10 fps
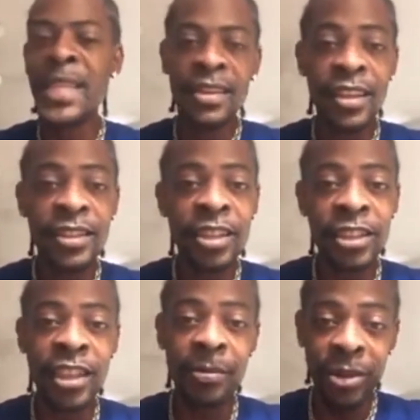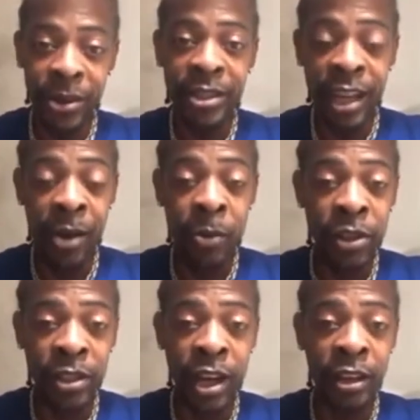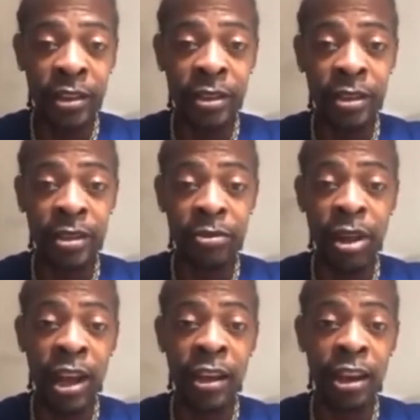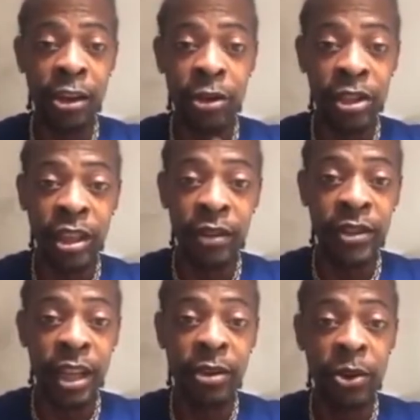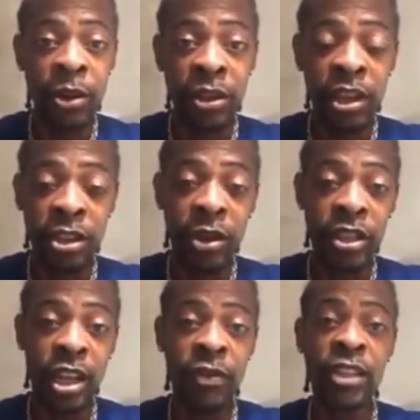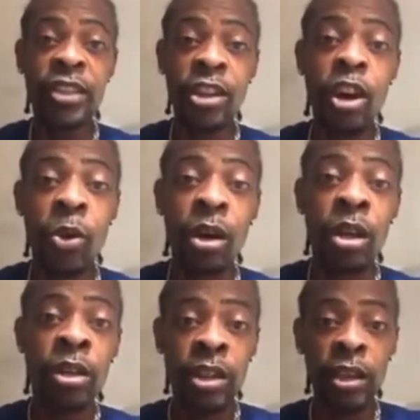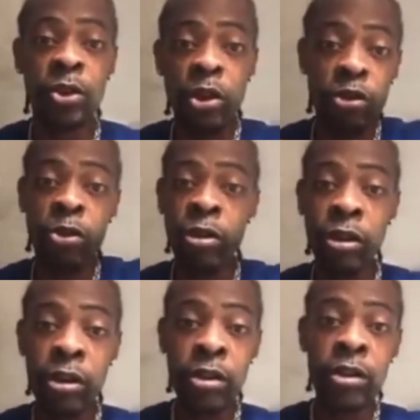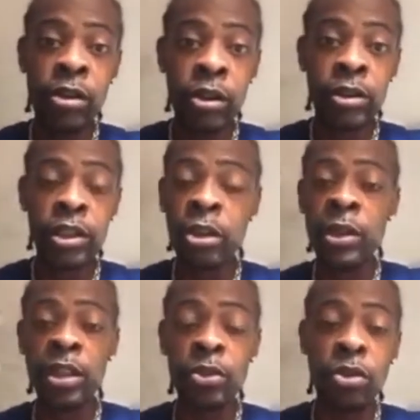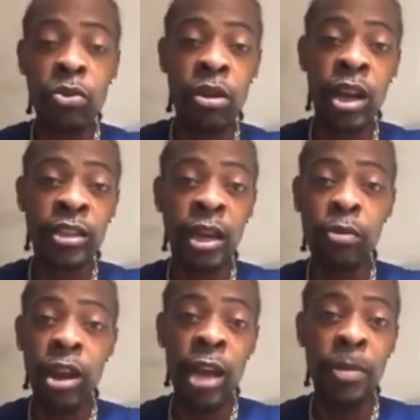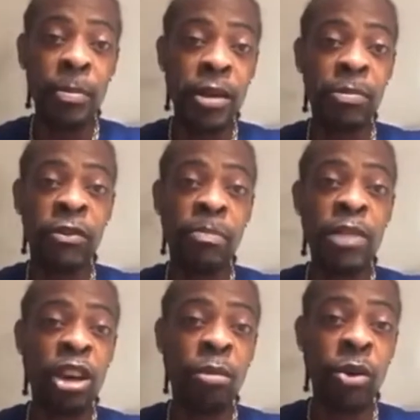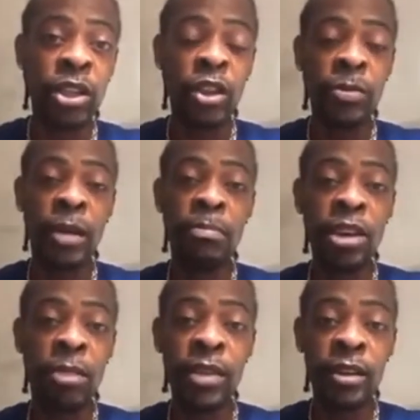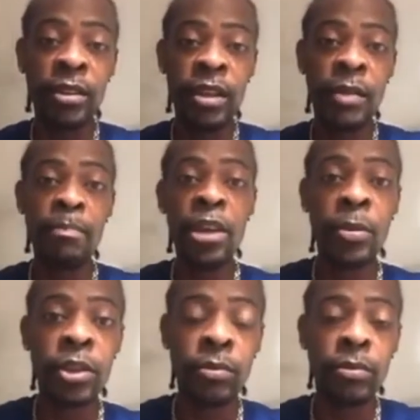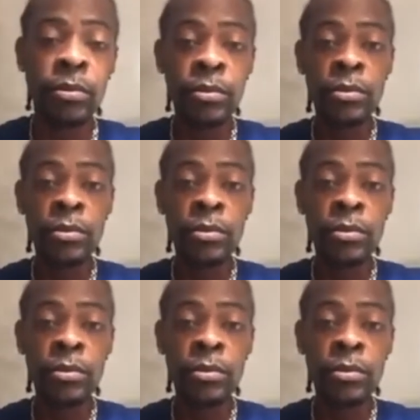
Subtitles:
This needs to stop, though. It's time we start relying on ourselves and doing things ourselves and send our thing to the world. Send our thing to the world and stop relying upon people for big up our something and big up that and big up something.